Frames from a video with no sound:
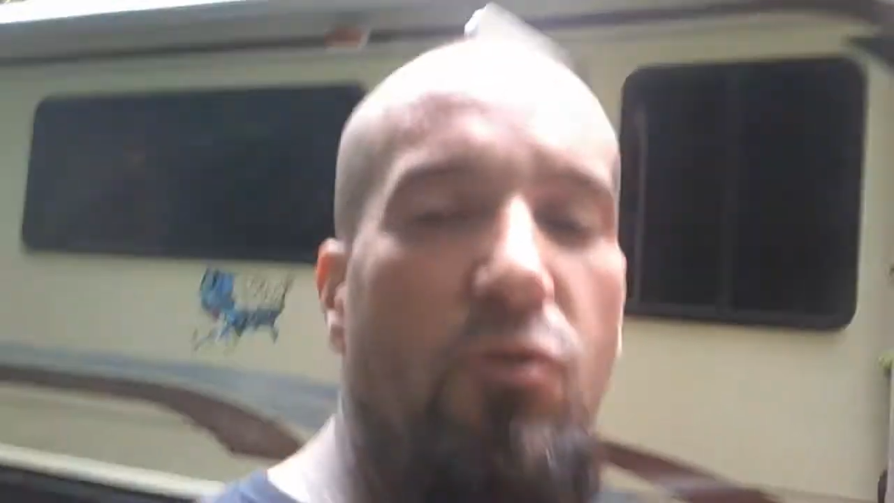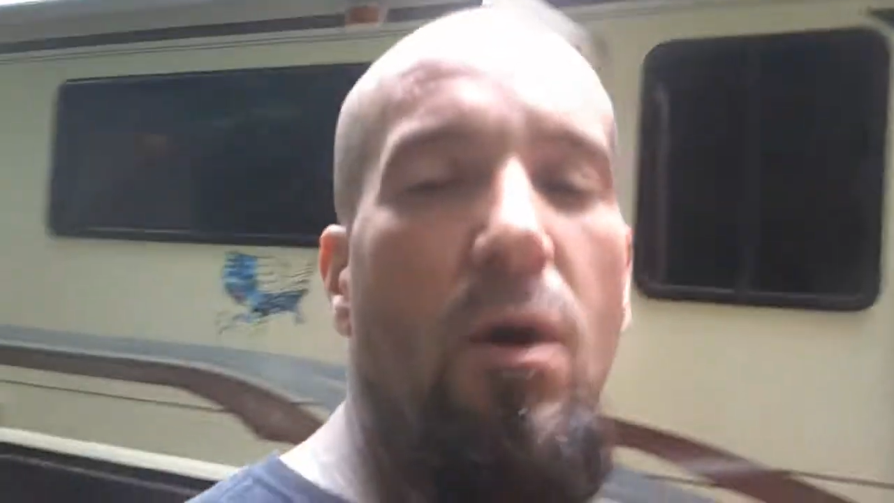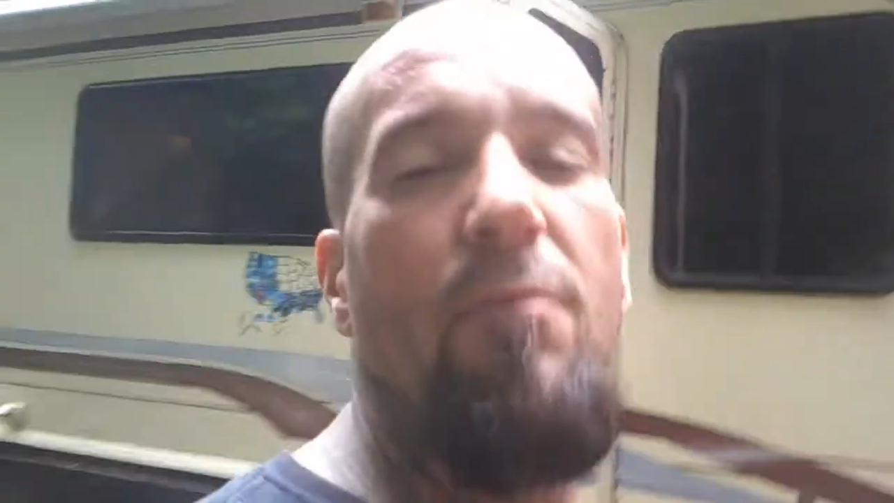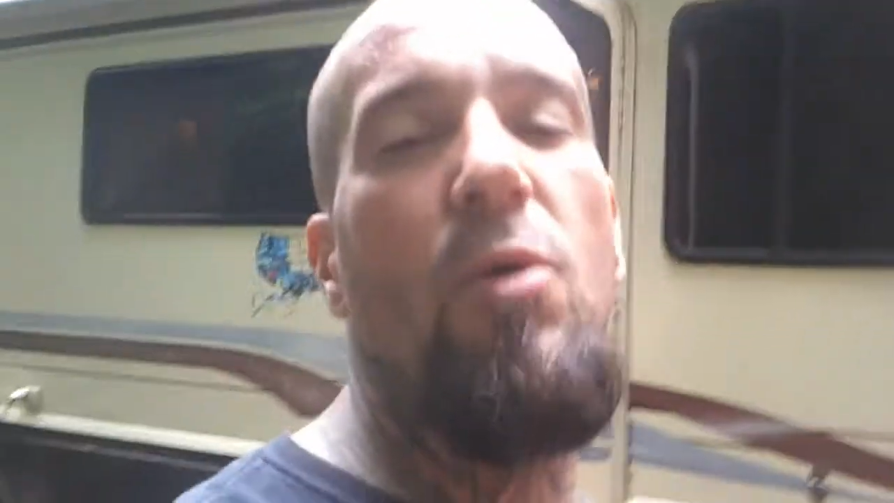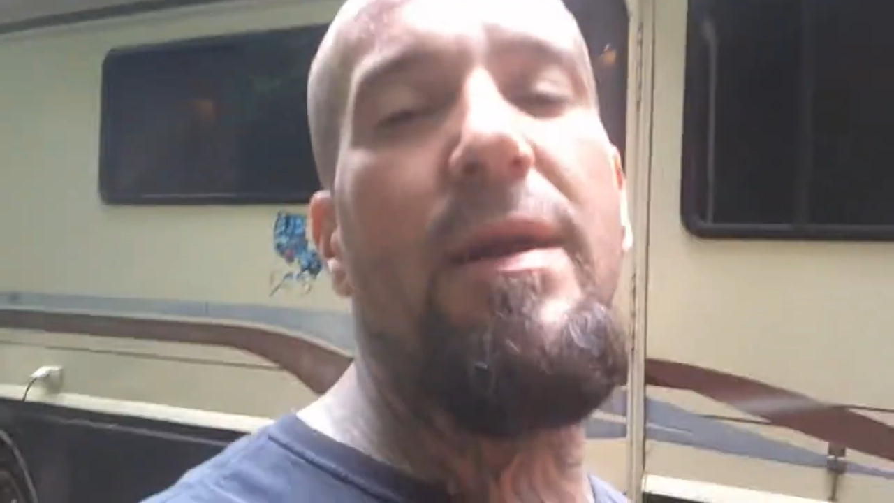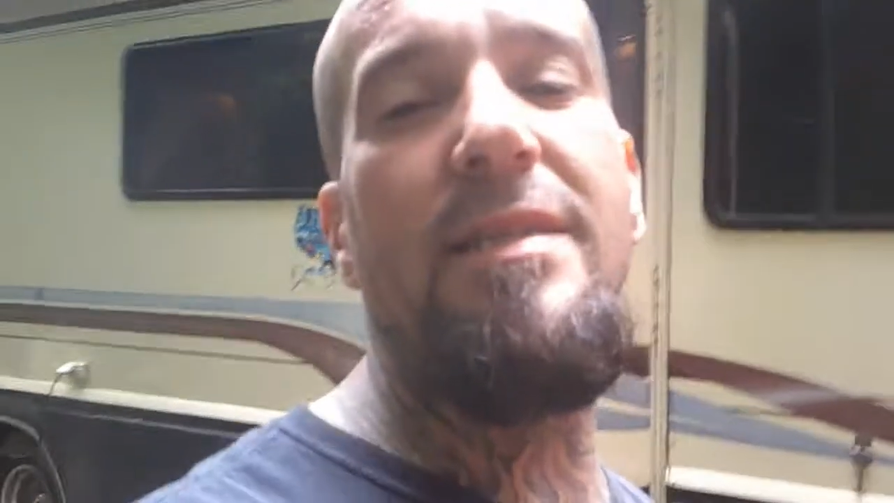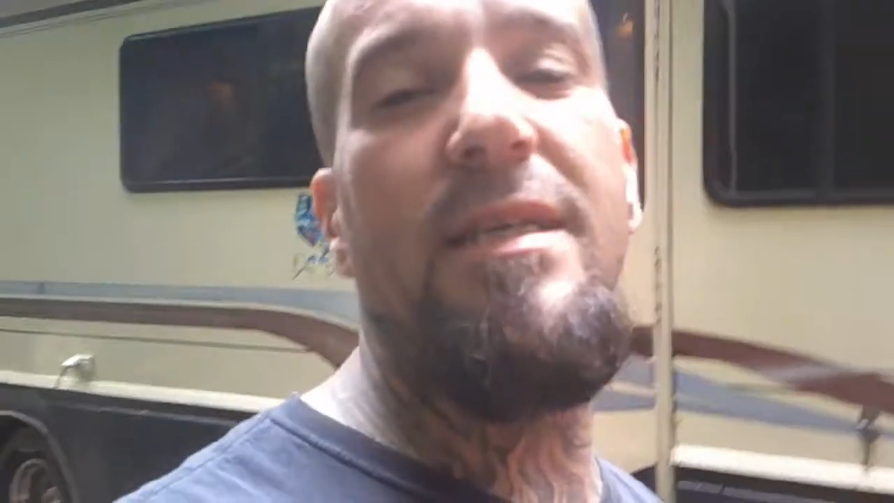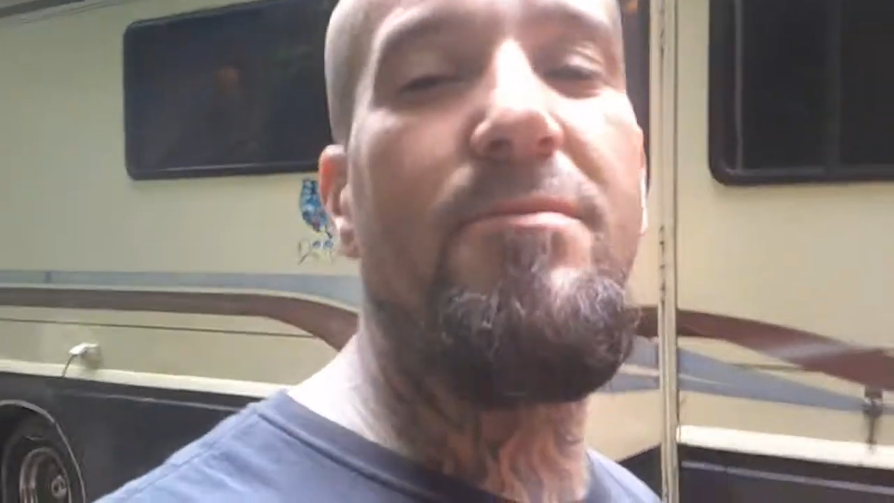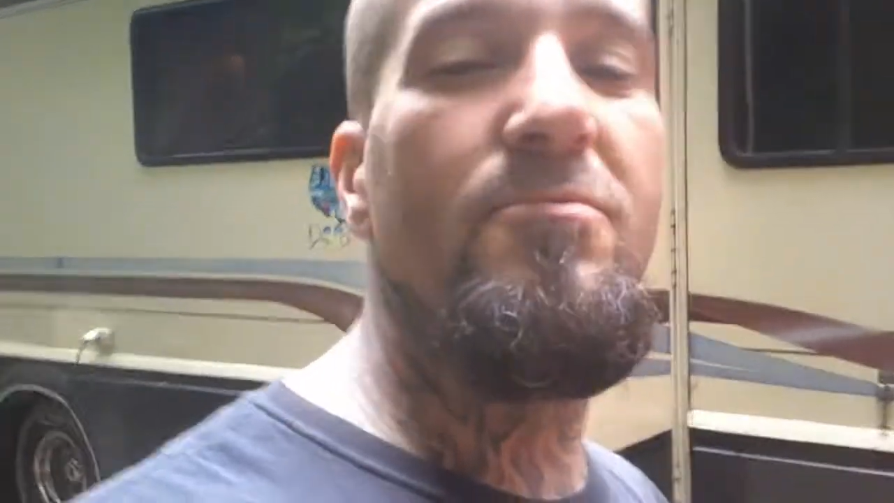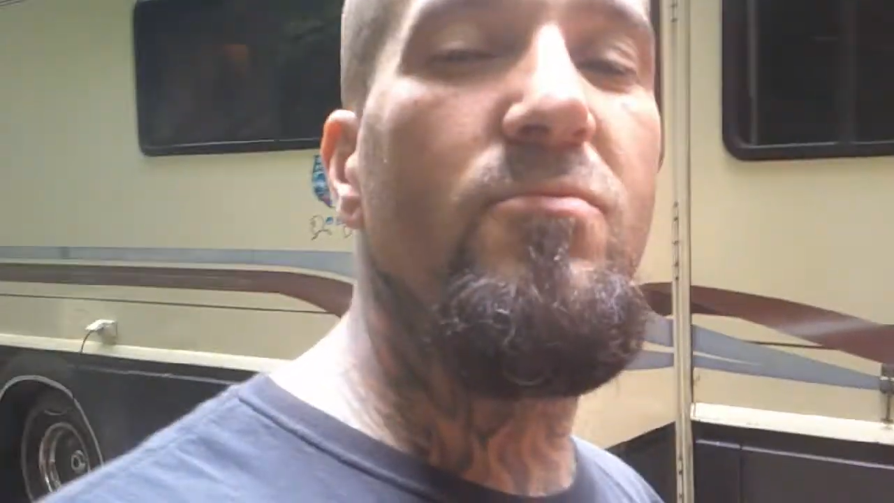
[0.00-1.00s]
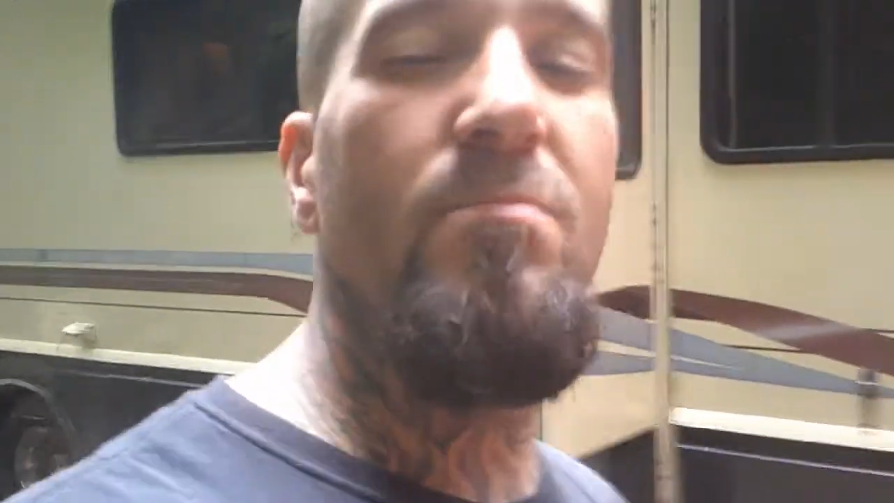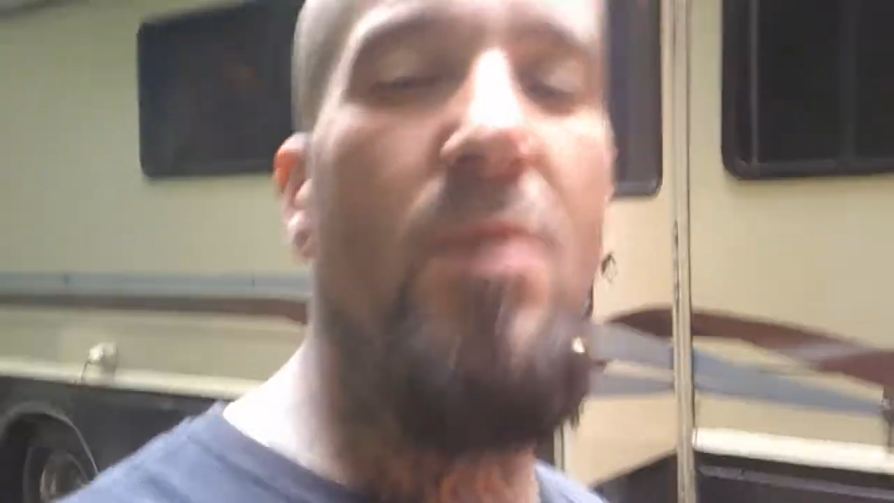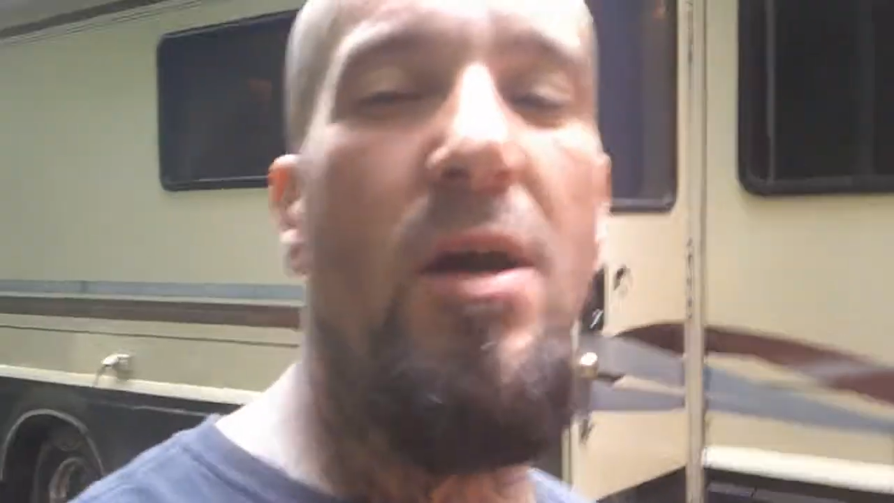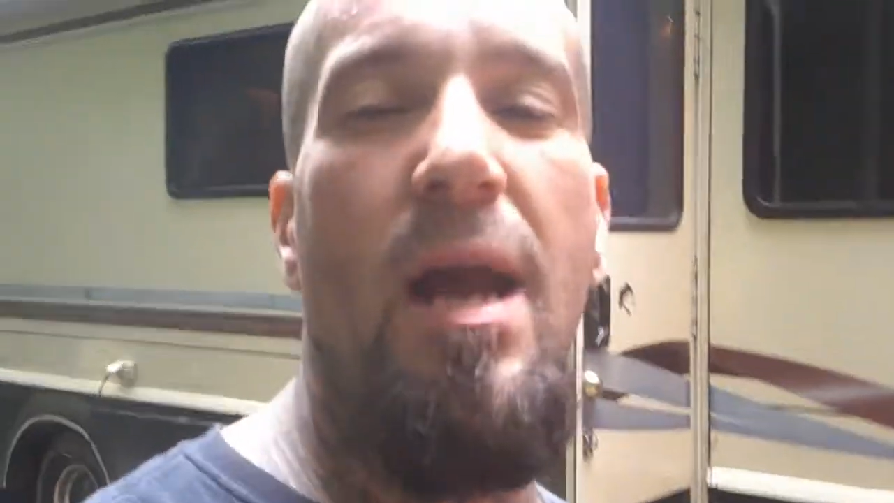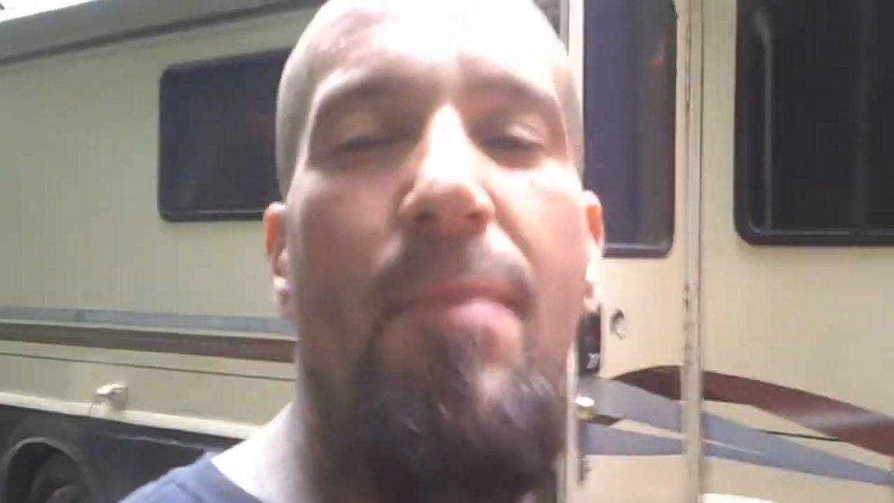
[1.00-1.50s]
twelve more minutes, and
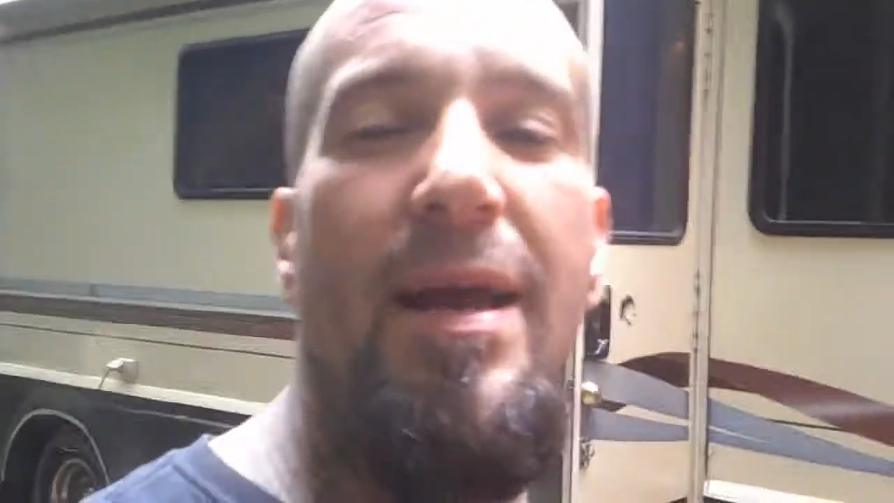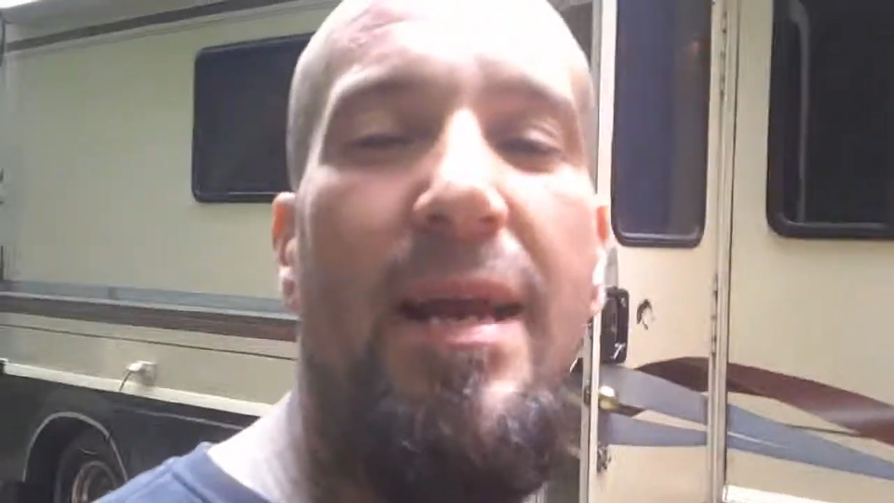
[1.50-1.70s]
I'll cut back